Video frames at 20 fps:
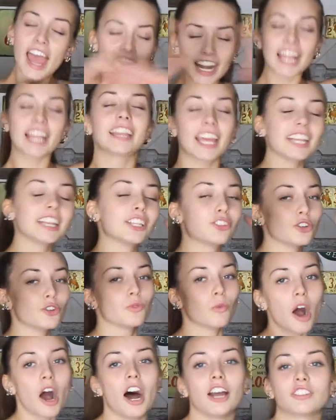anything that you
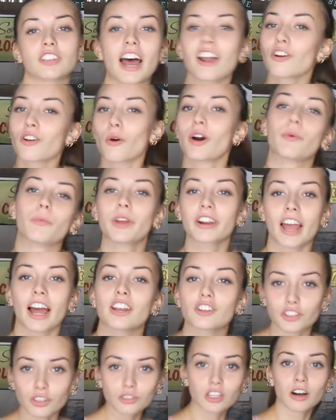watch. I don't know what weird
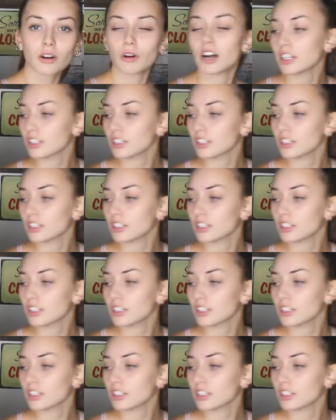other shows y'all